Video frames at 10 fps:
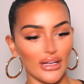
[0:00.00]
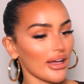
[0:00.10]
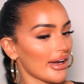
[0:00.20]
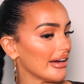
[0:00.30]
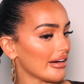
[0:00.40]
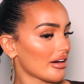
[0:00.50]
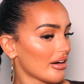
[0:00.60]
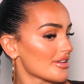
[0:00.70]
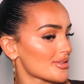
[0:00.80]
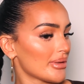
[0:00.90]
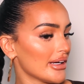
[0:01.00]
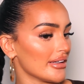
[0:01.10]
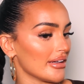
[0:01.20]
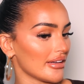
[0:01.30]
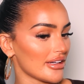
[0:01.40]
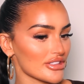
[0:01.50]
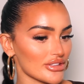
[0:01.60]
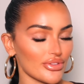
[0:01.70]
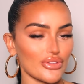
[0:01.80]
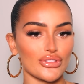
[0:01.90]
like, I can't explain it. It
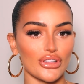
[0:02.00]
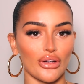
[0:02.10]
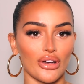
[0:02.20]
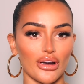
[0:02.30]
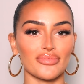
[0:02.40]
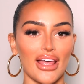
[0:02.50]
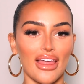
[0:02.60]
just feels so good.